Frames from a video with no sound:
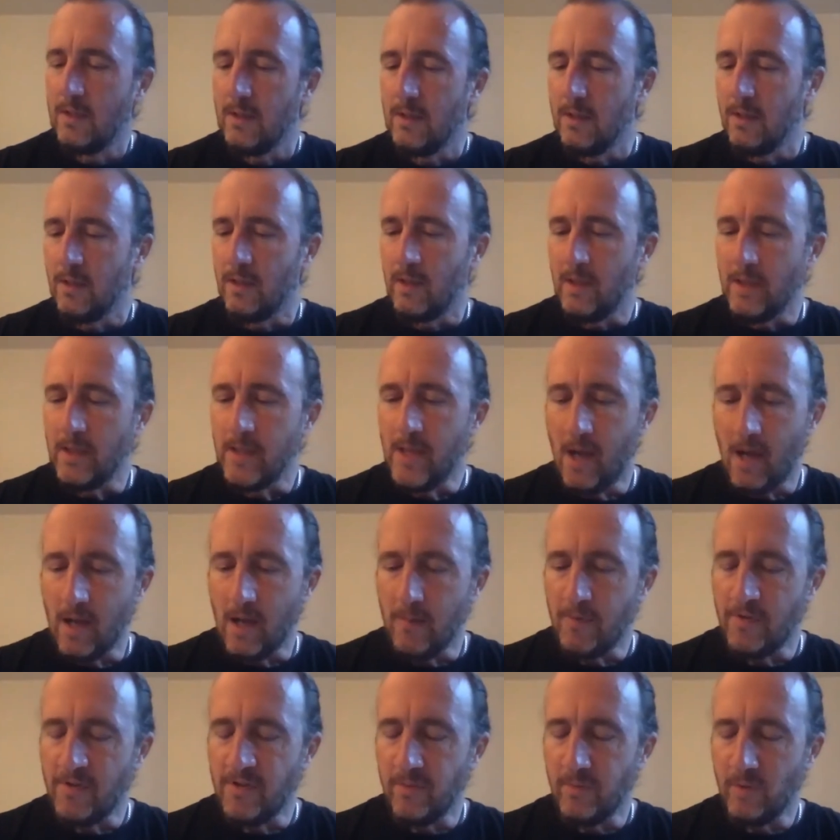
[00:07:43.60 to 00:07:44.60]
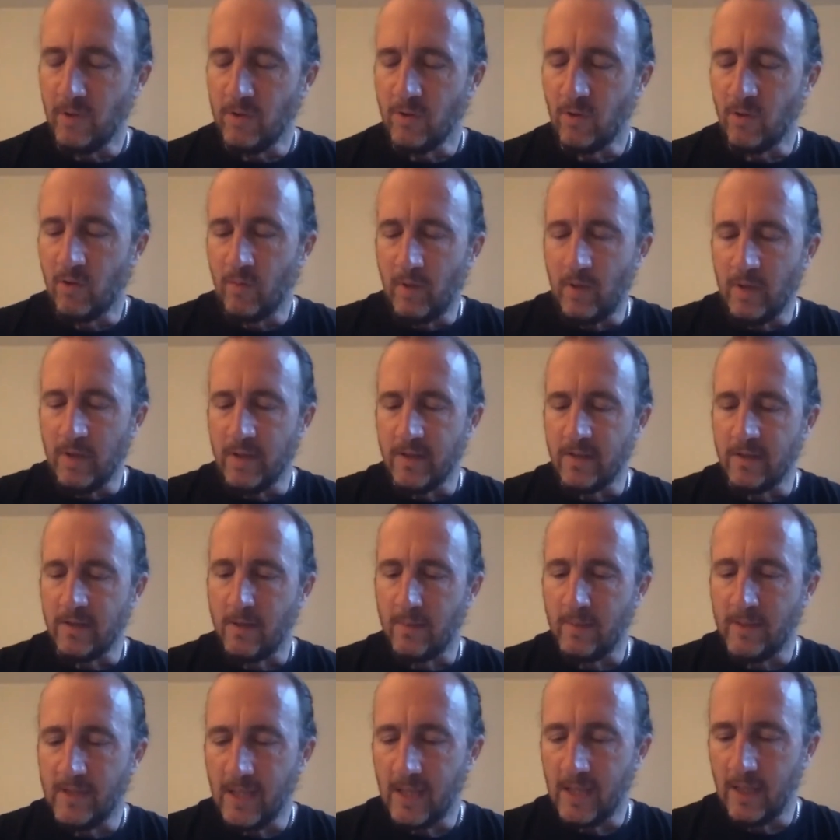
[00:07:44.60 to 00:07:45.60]
yeah, I presume you're talking about the
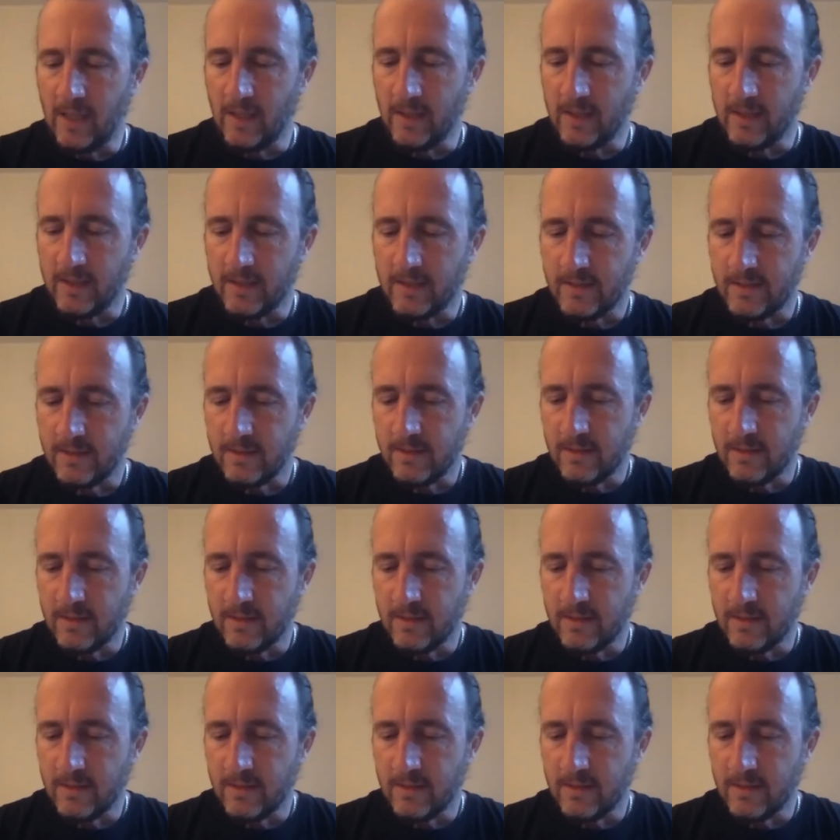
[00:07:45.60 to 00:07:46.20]
Cyberdelics,